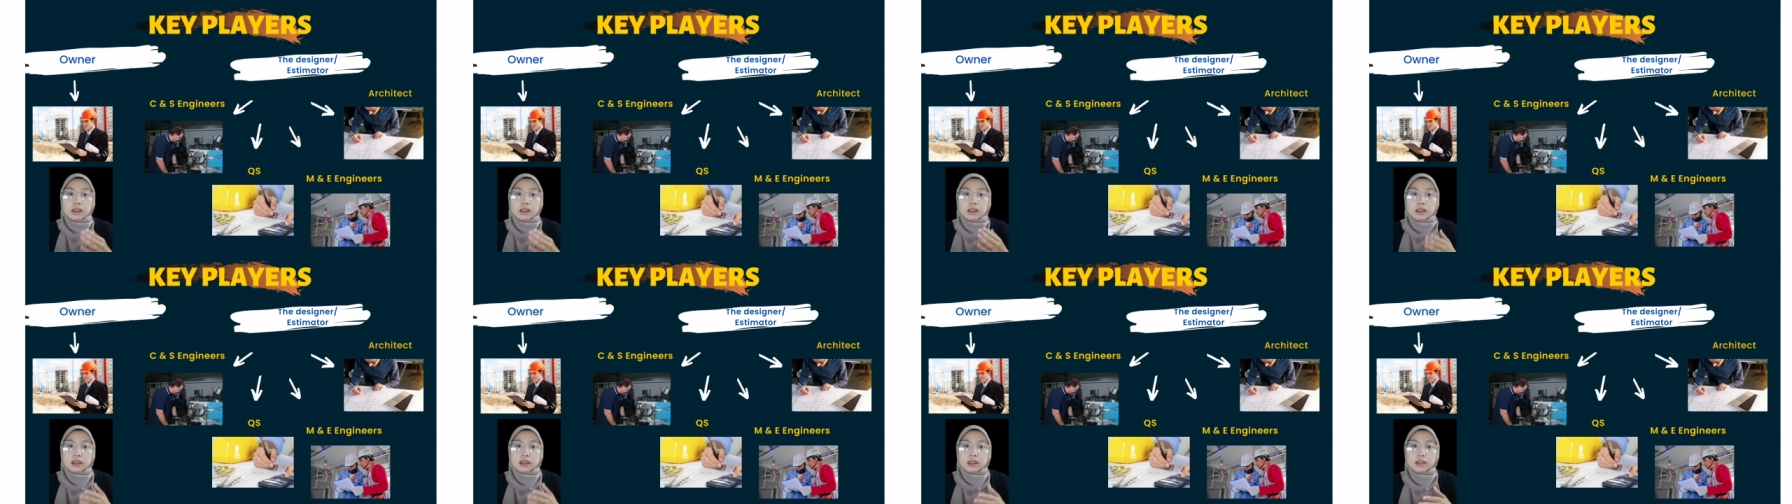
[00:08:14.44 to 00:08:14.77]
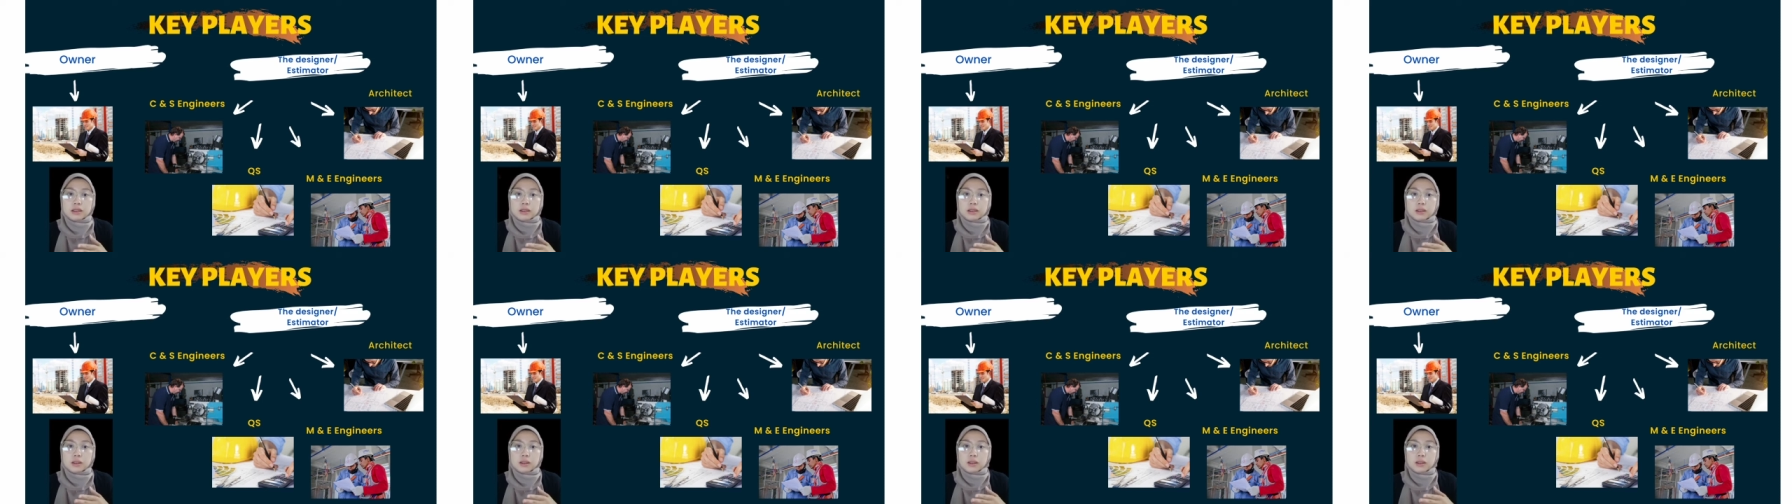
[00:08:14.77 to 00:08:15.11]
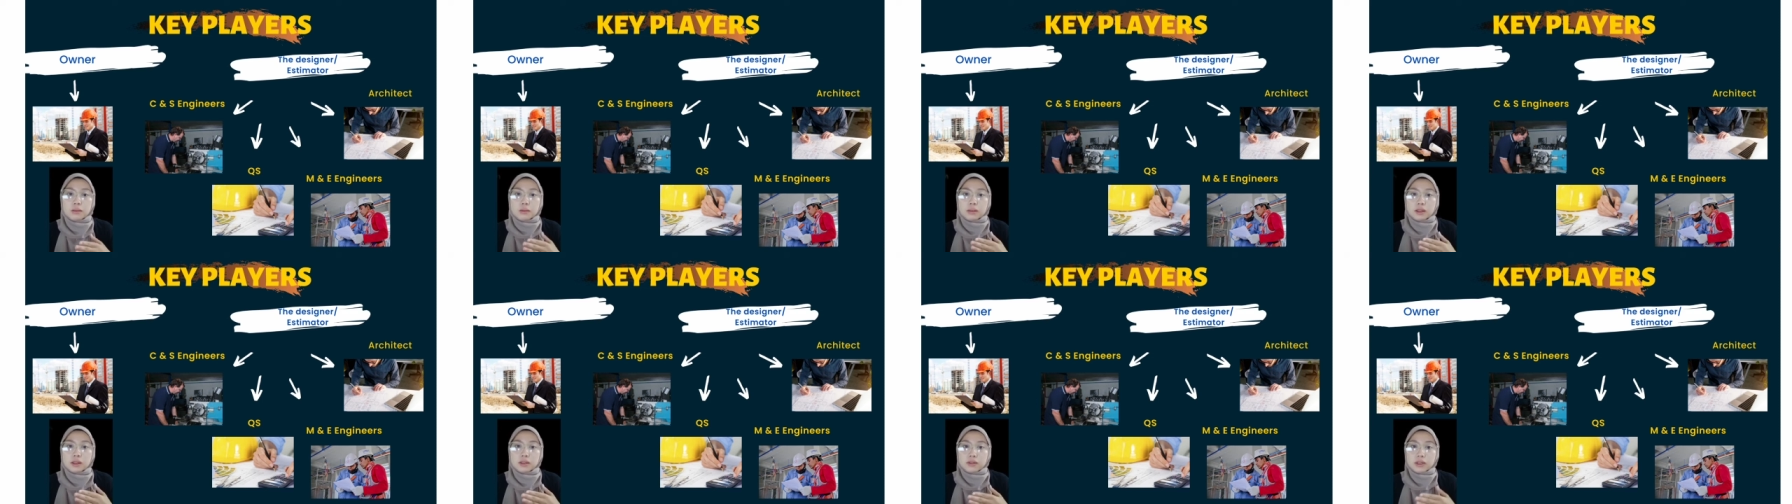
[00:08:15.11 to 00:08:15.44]
The
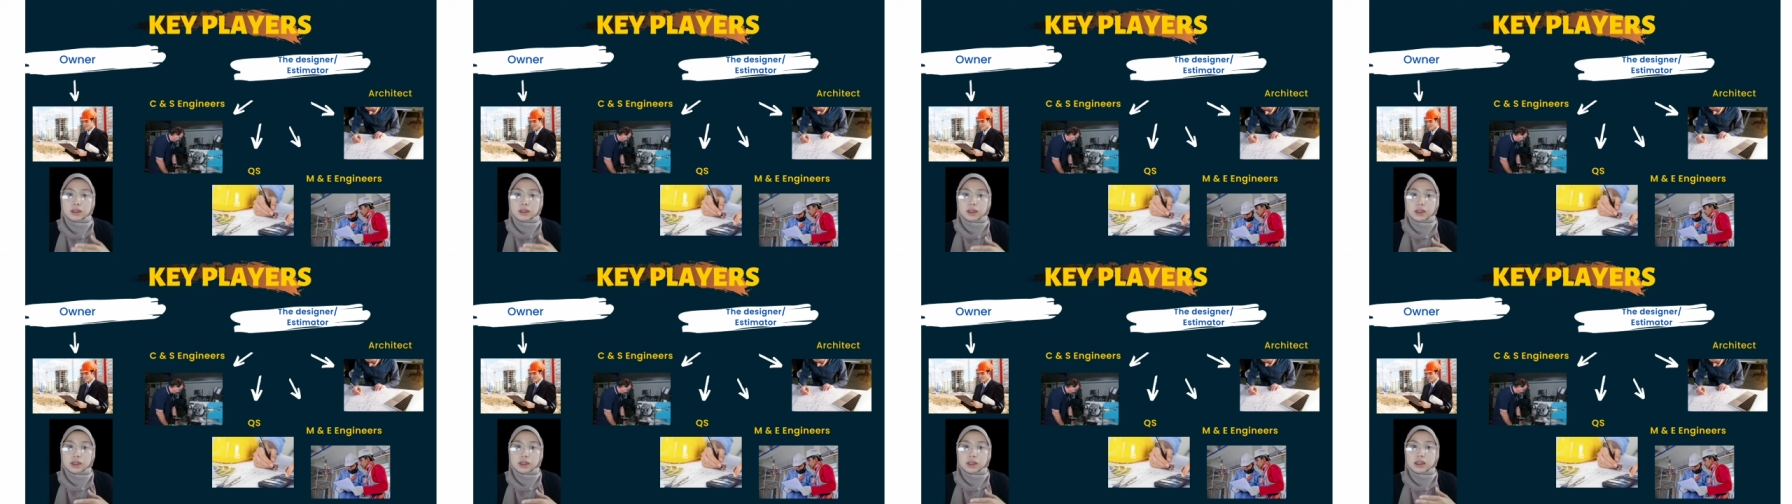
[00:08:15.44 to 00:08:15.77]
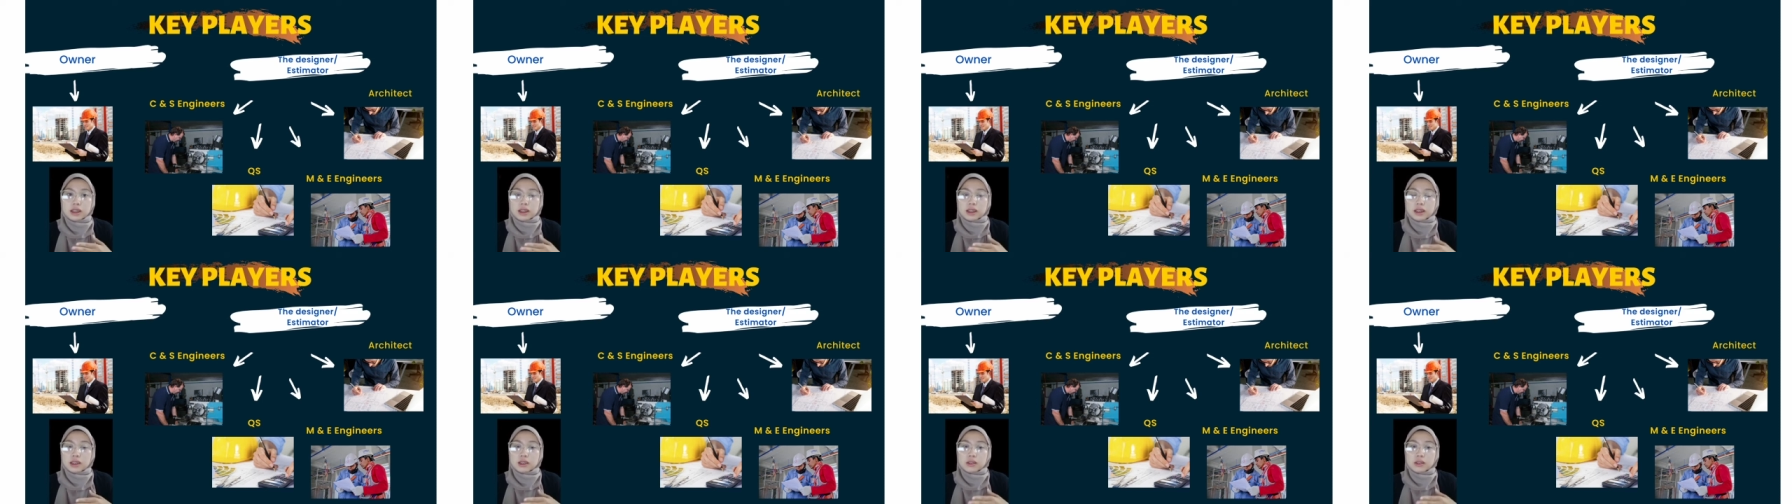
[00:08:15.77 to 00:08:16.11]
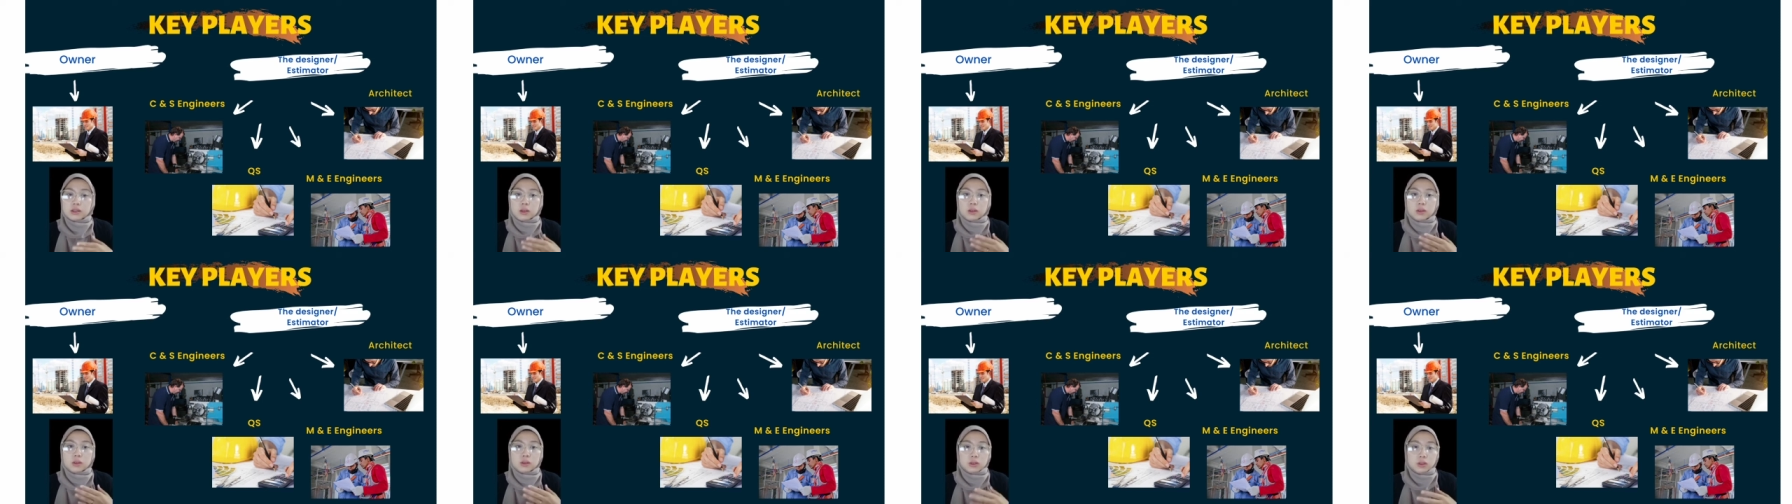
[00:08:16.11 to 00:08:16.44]
scope definition is
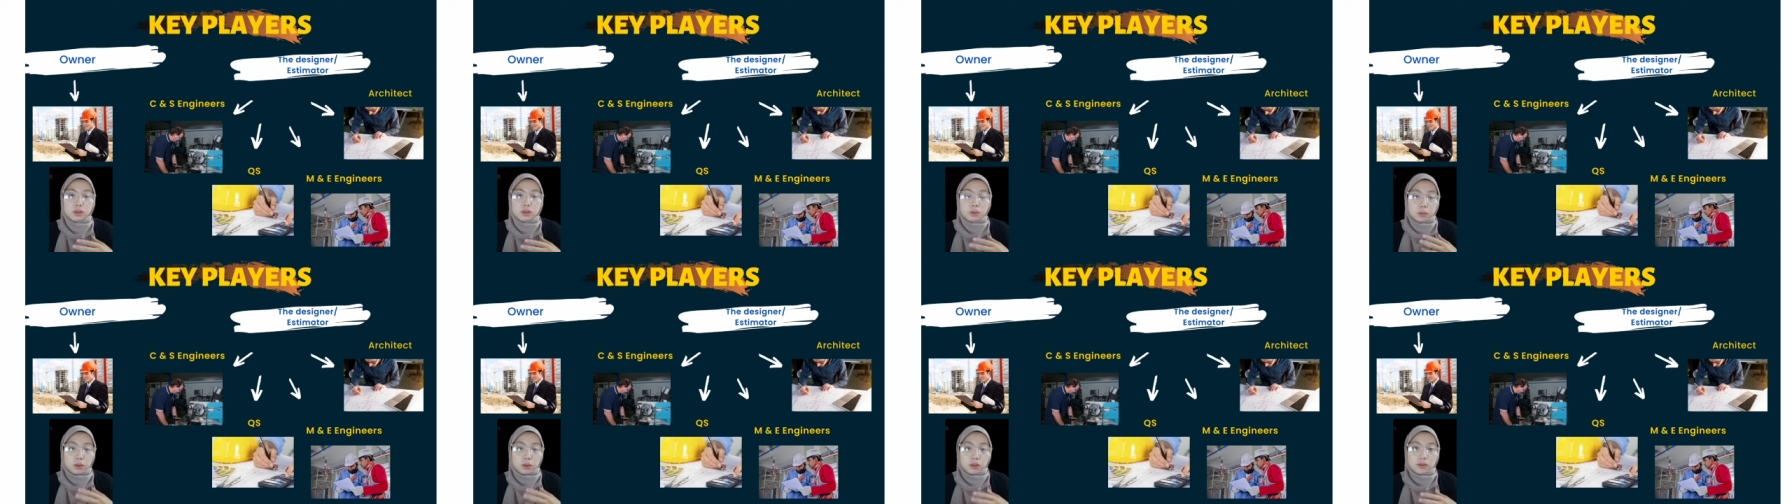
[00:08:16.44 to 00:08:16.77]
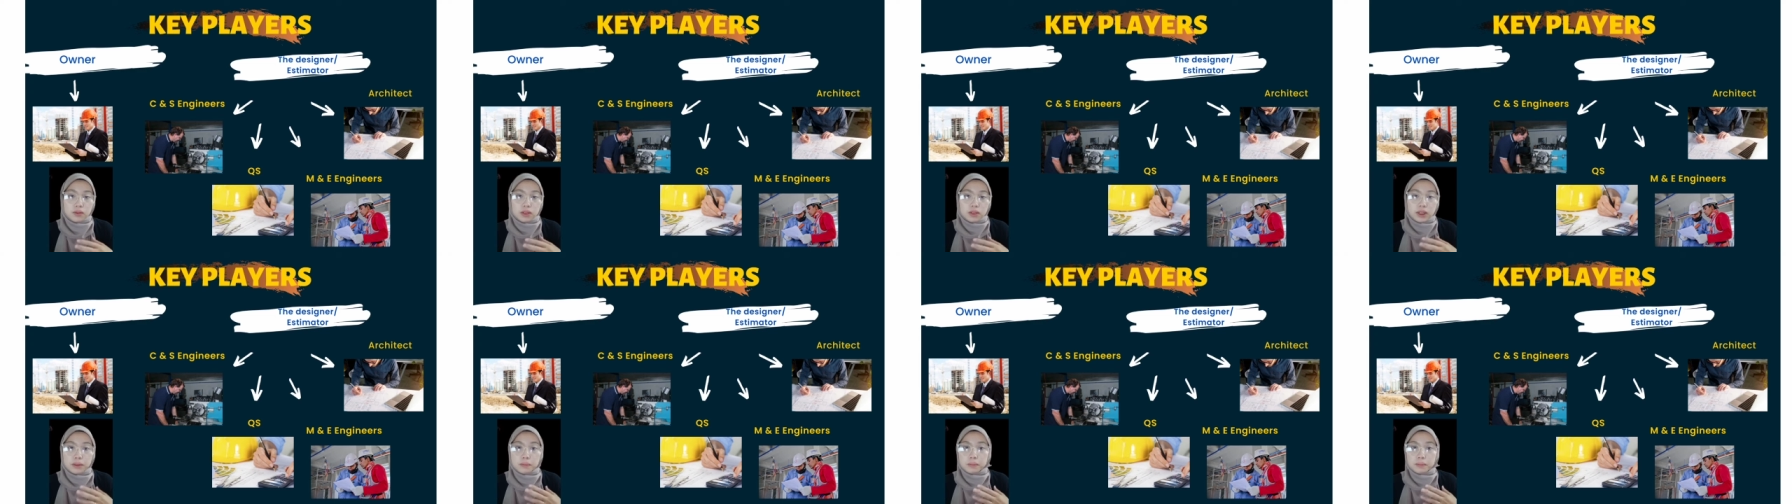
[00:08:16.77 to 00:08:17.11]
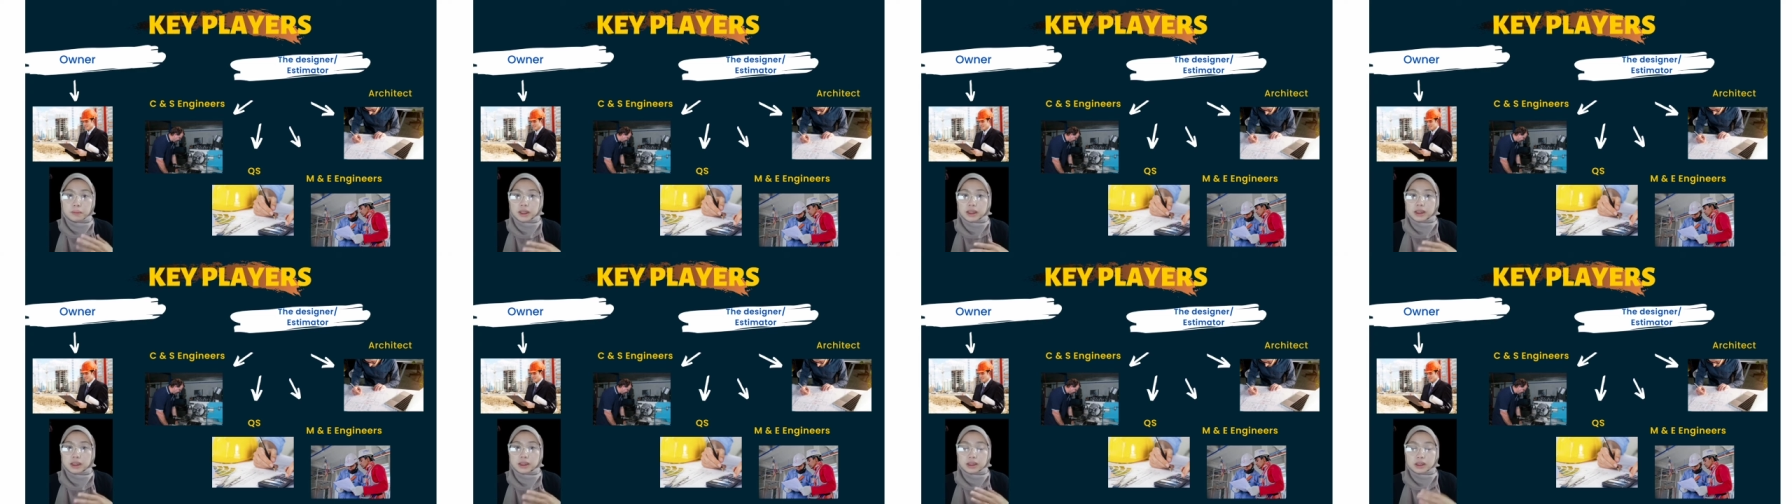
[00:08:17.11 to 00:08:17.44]
also provided
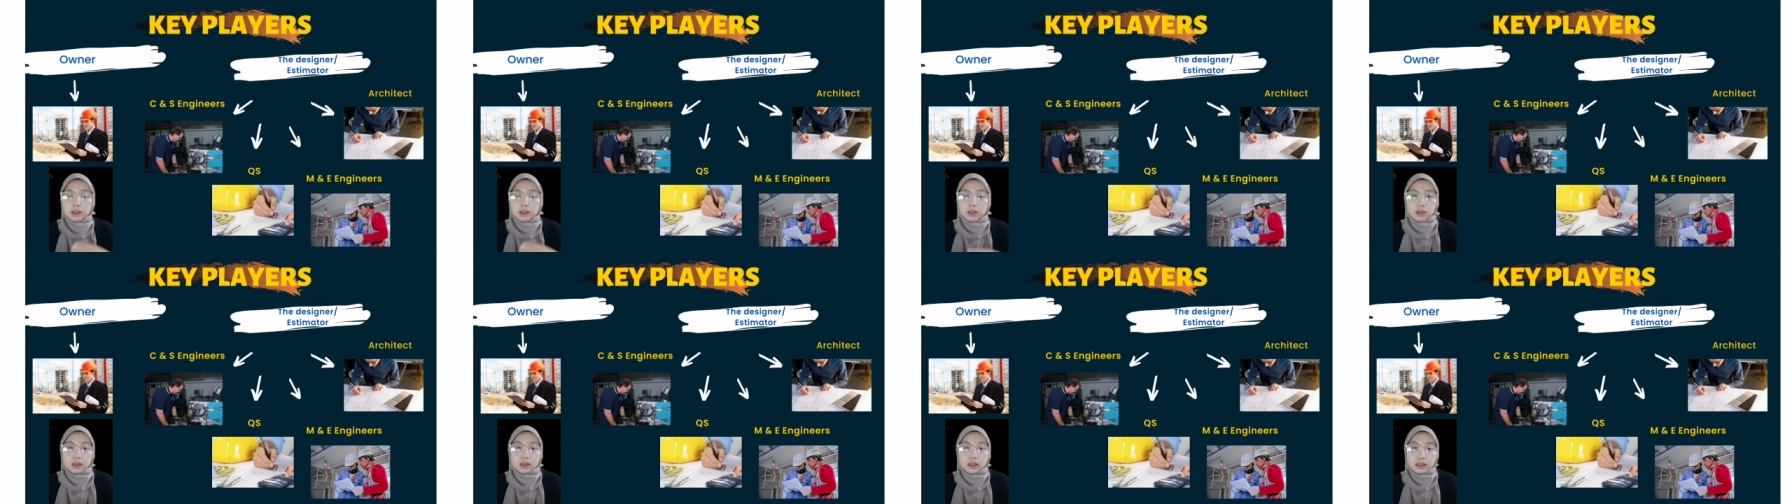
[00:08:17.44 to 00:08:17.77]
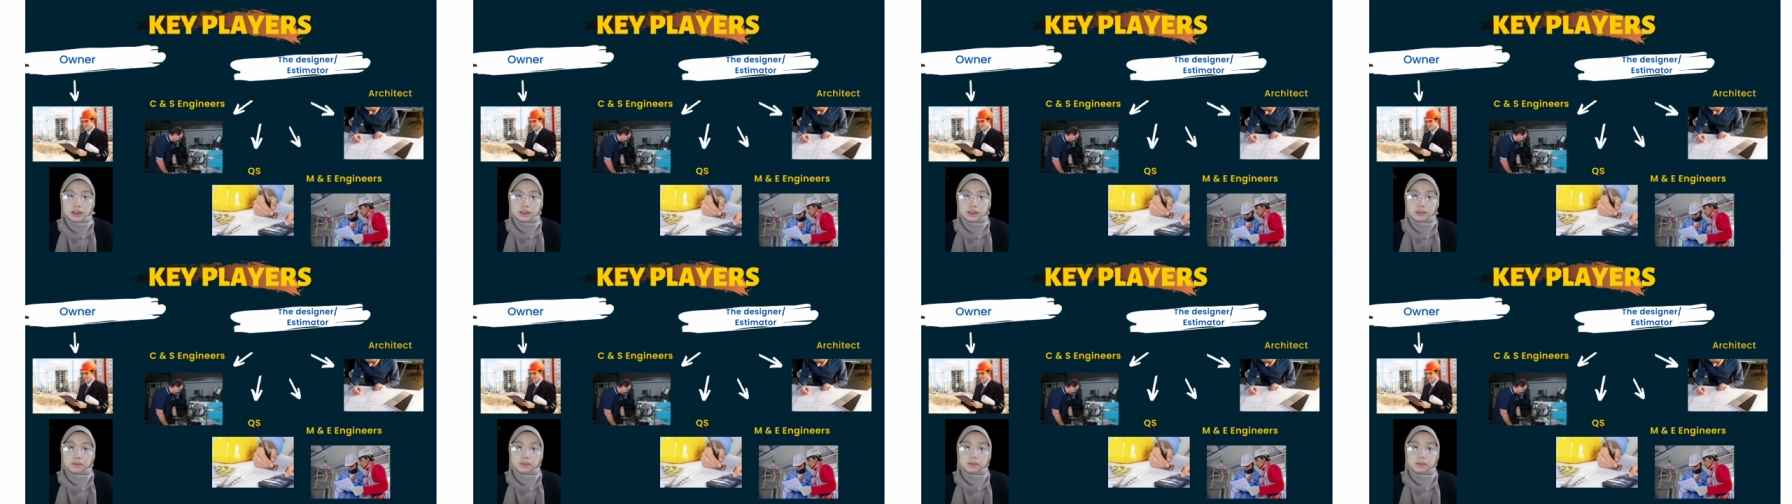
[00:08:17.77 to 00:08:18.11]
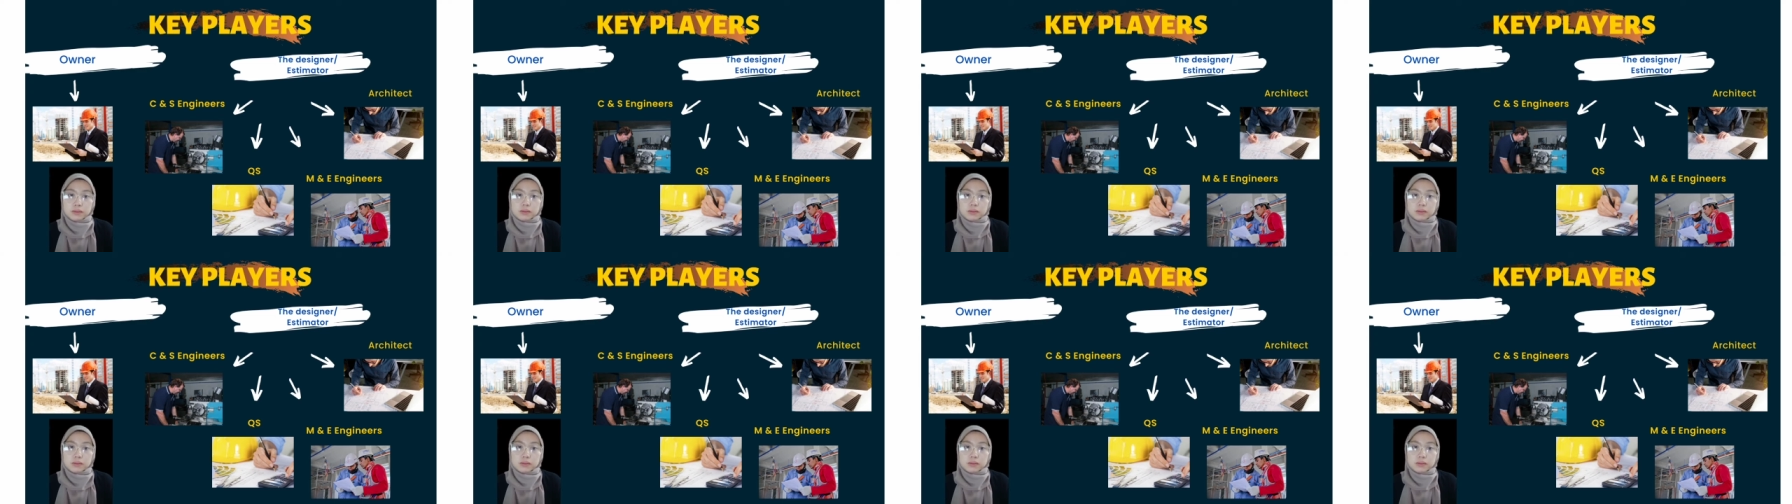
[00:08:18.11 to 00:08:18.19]
by the owner.